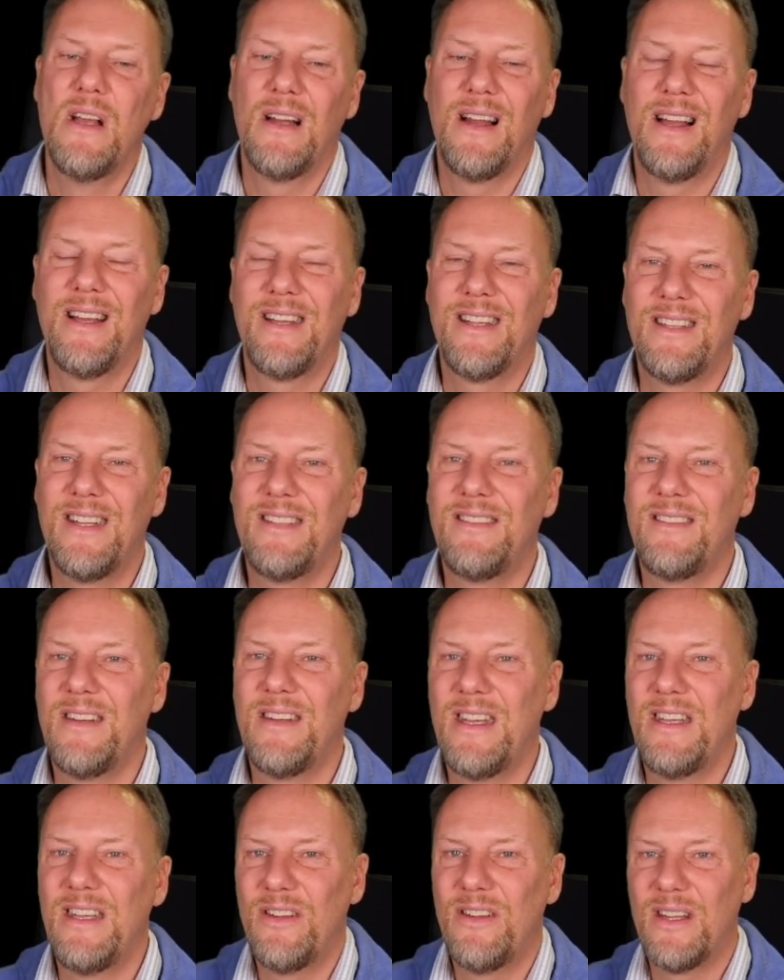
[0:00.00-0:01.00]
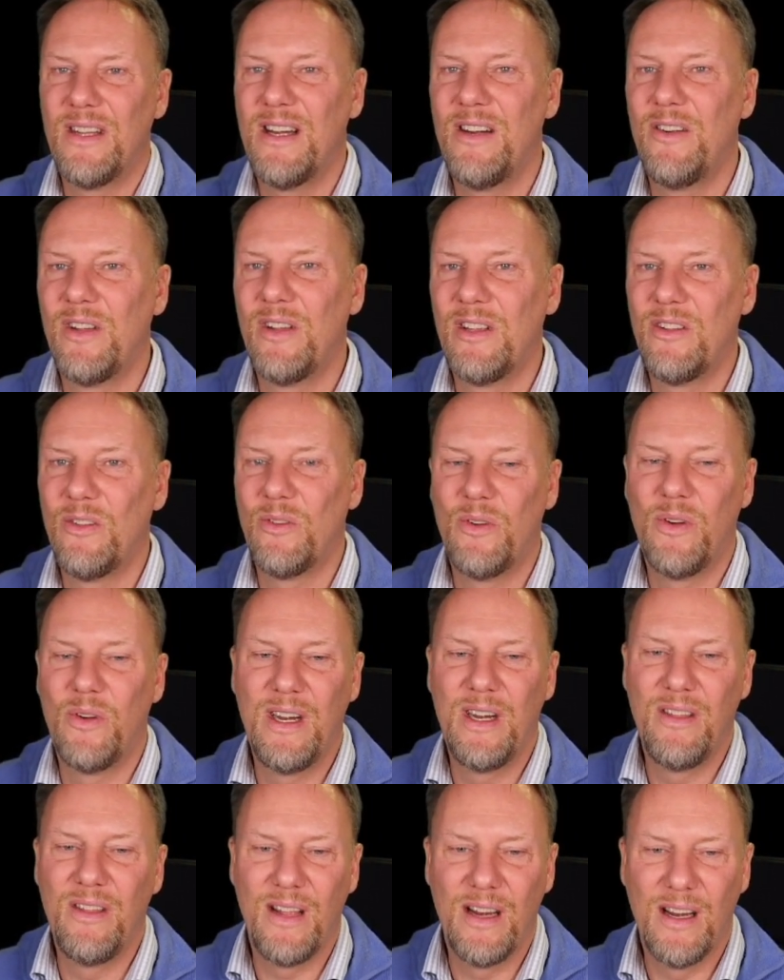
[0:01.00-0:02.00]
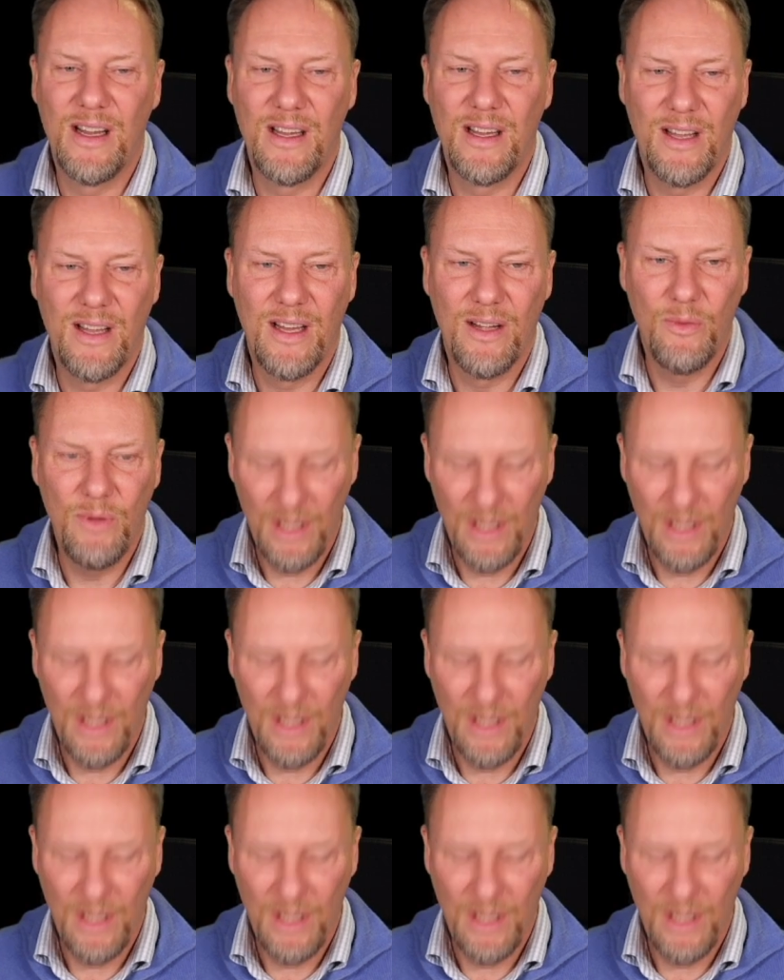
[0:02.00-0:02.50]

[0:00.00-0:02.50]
like a destination directory or anything like that.